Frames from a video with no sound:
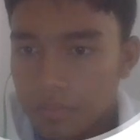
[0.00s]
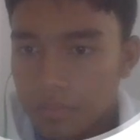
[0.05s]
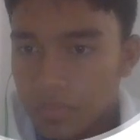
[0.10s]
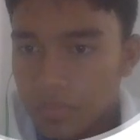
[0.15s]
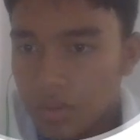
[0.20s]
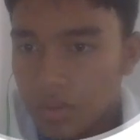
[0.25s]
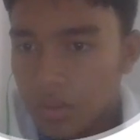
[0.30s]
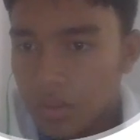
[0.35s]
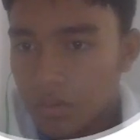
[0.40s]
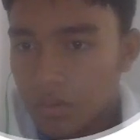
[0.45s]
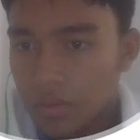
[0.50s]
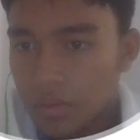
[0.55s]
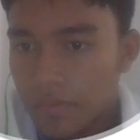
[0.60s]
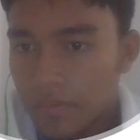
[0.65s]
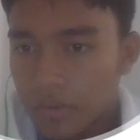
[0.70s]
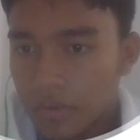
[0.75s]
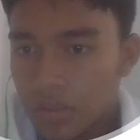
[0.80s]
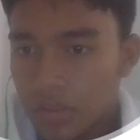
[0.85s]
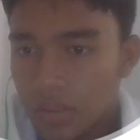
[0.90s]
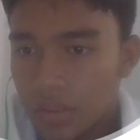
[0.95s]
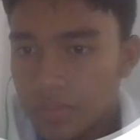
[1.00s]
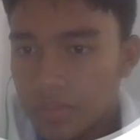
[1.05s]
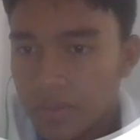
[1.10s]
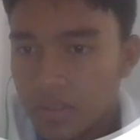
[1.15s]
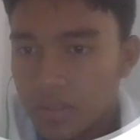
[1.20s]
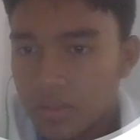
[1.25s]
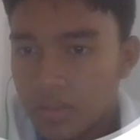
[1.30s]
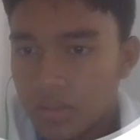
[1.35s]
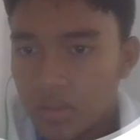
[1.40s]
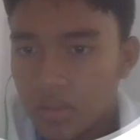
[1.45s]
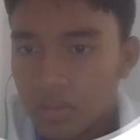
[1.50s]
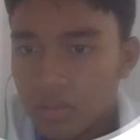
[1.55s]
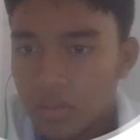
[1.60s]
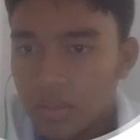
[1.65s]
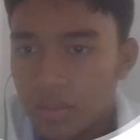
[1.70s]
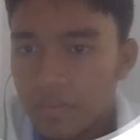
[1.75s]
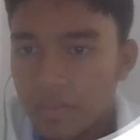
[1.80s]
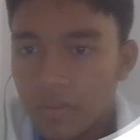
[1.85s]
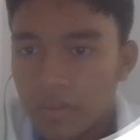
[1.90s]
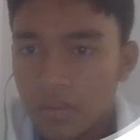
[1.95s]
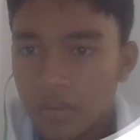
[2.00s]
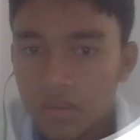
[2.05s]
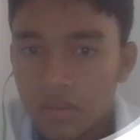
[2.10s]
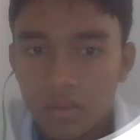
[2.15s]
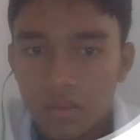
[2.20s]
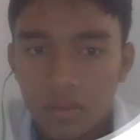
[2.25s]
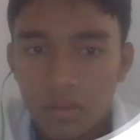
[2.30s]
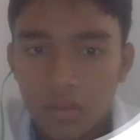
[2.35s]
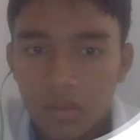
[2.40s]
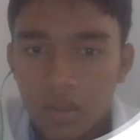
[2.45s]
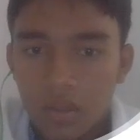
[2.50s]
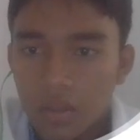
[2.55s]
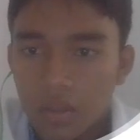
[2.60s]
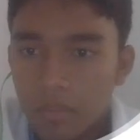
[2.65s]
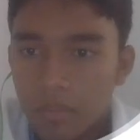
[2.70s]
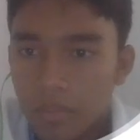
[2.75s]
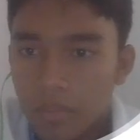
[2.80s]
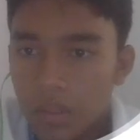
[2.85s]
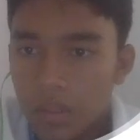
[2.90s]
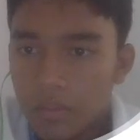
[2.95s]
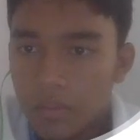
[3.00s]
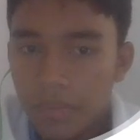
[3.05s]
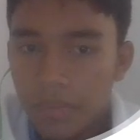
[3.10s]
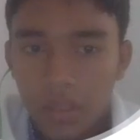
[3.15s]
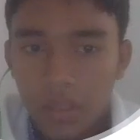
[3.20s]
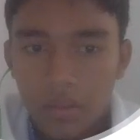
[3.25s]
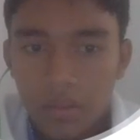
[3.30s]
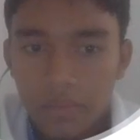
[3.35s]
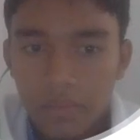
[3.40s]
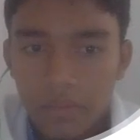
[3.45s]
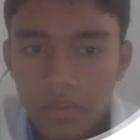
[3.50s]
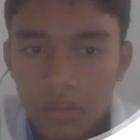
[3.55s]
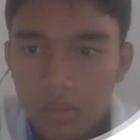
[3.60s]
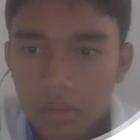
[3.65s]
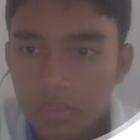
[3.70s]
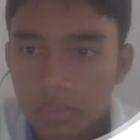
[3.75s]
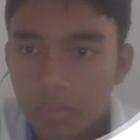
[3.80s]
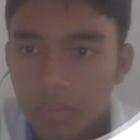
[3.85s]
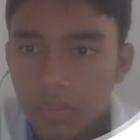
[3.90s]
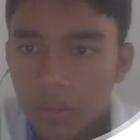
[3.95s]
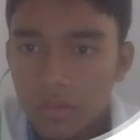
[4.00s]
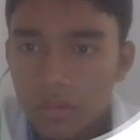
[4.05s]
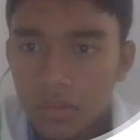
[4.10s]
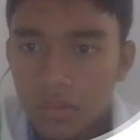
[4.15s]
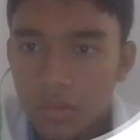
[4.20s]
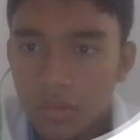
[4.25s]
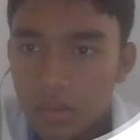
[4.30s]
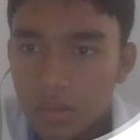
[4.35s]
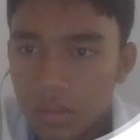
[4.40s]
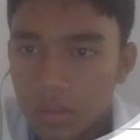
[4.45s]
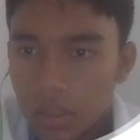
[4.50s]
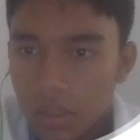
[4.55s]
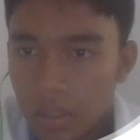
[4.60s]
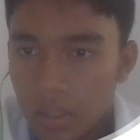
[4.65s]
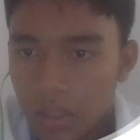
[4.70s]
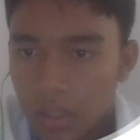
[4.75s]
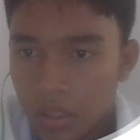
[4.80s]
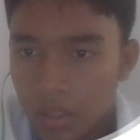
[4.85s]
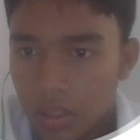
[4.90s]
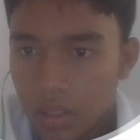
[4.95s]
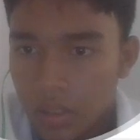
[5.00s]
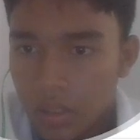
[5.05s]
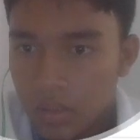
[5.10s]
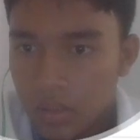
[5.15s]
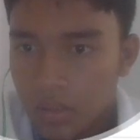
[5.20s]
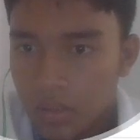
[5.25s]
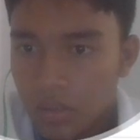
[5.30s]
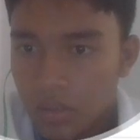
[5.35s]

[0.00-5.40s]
So the font type says default, but make the font bold, and